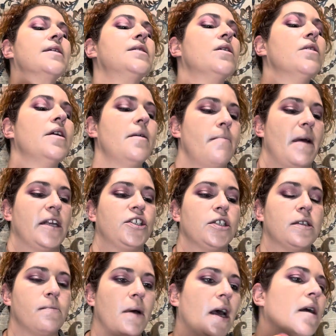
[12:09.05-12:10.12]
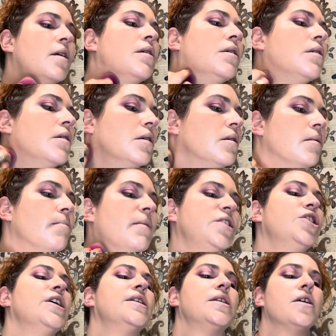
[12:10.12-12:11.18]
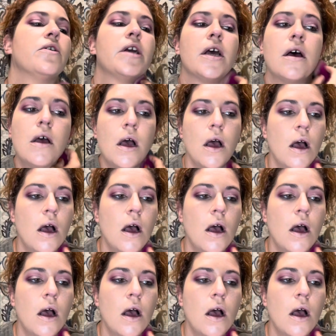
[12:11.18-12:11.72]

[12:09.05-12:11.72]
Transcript: so that it matches my, my chest area.